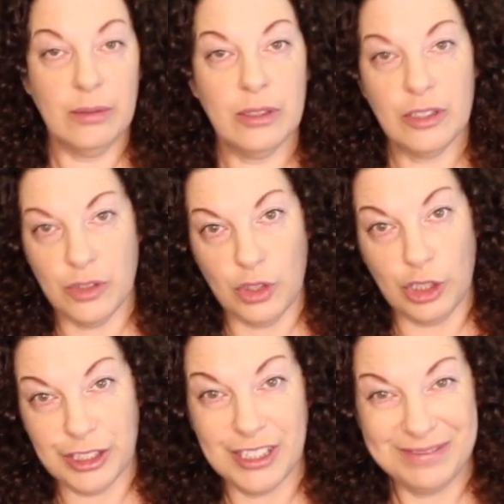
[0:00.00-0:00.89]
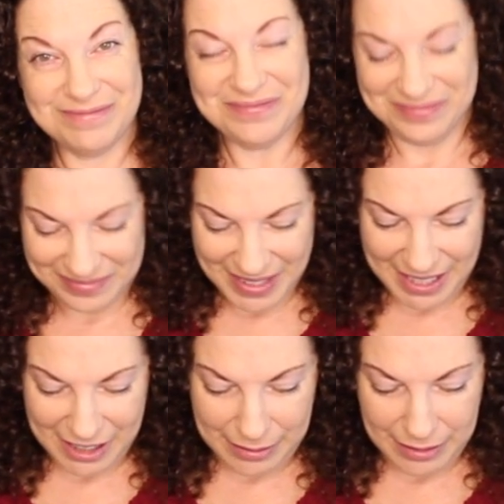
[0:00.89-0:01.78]
dessert,
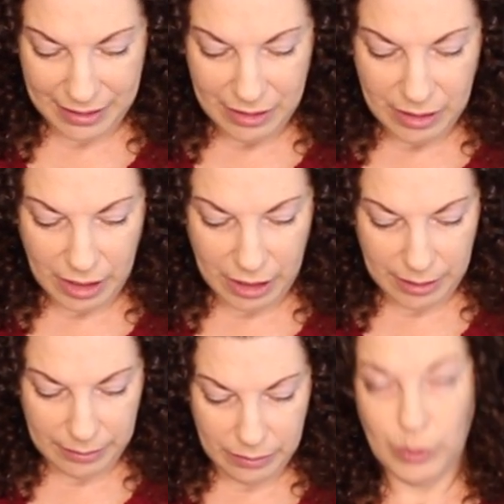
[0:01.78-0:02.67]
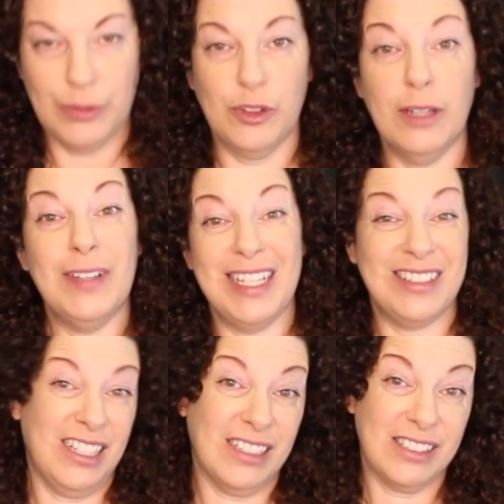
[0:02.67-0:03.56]
and full of
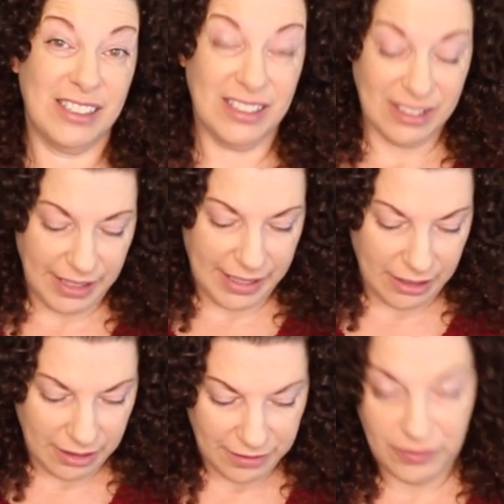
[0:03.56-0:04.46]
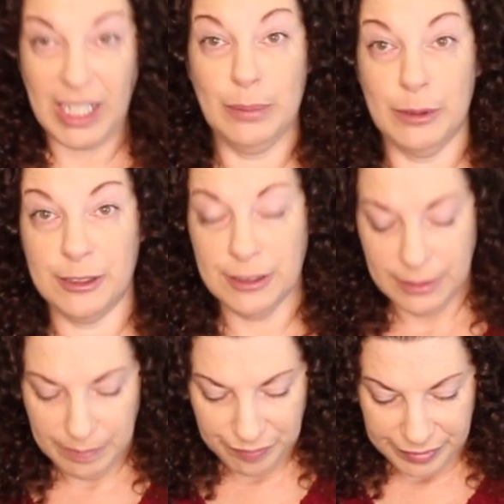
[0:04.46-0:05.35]
antioxidants and fiber
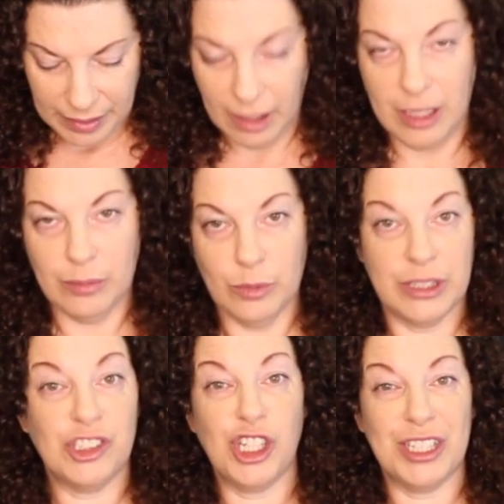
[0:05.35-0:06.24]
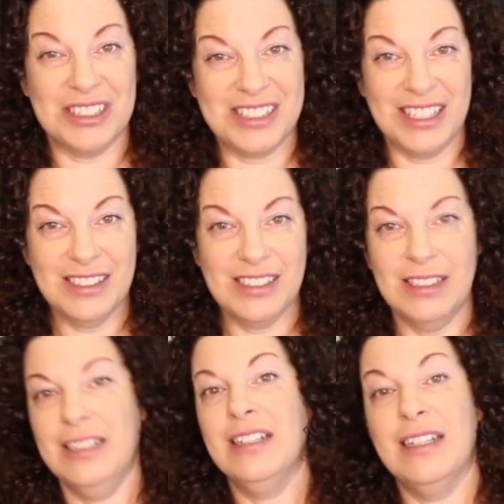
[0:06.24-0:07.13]
with the chocolate
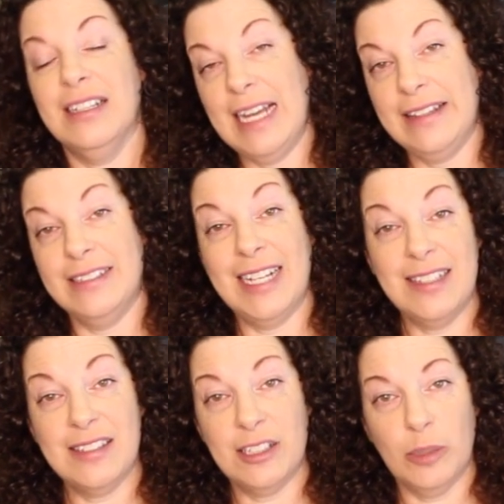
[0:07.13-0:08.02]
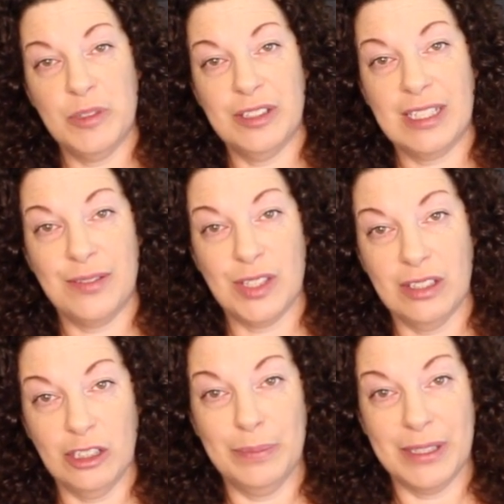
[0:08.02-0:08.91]
taste. And the date syrup just gives it a
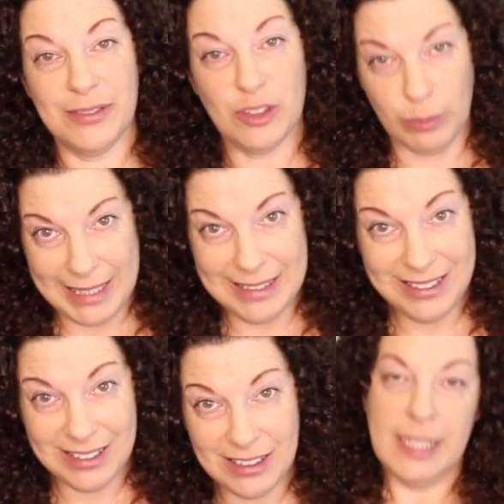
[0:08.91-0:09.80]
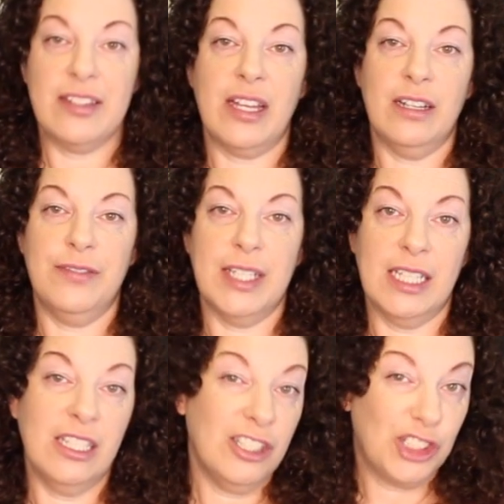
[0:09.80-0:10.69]
little bit of sweetness instead of
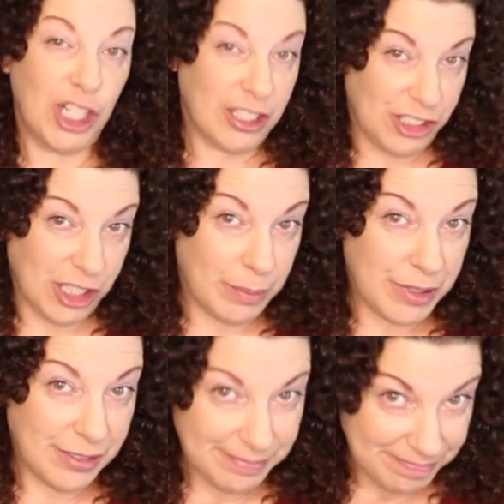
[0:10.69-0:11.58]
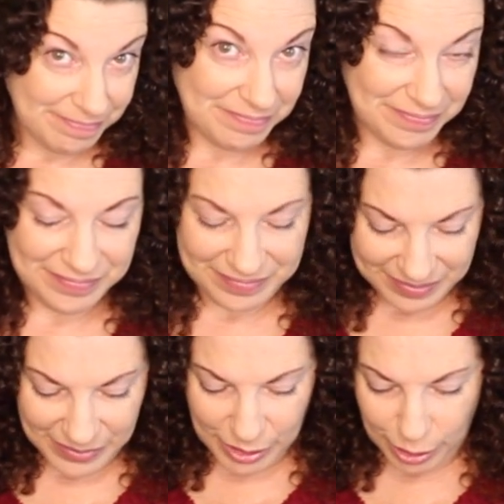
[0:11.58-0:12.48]
the chocolate chips.
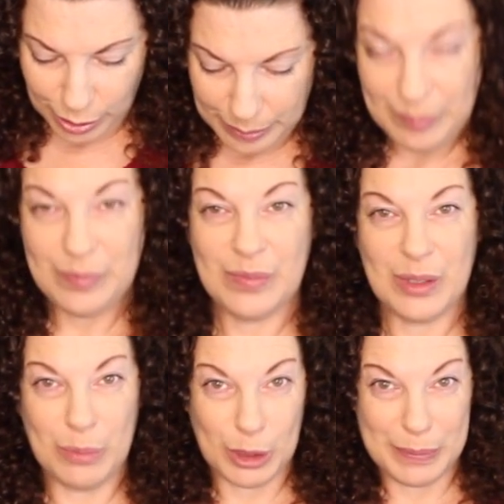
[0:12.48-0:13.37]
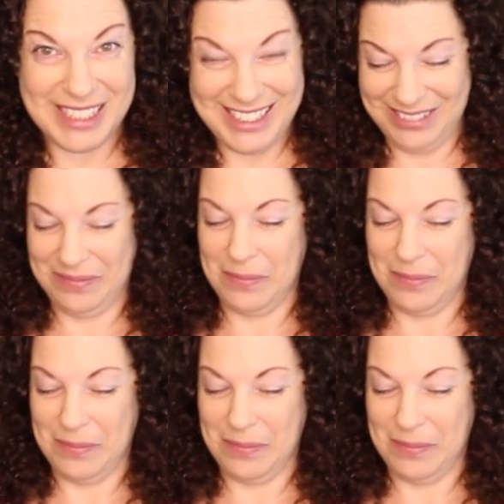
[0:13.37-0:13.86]
So, bon appetit.